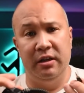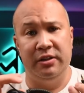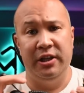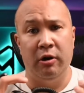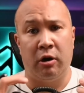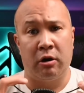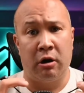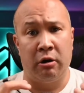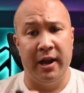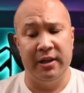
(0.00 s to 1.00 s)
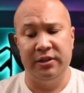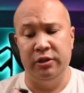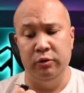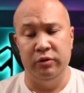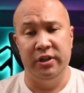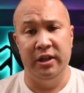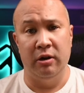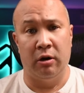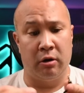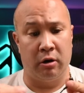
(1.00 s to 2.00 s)
TRRS to
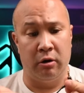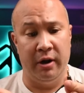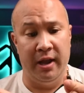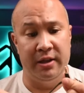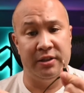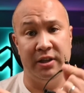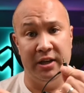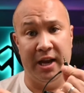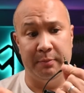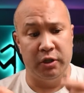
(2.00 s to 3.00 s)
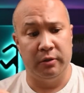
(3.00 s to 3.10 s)
TRRS adapter.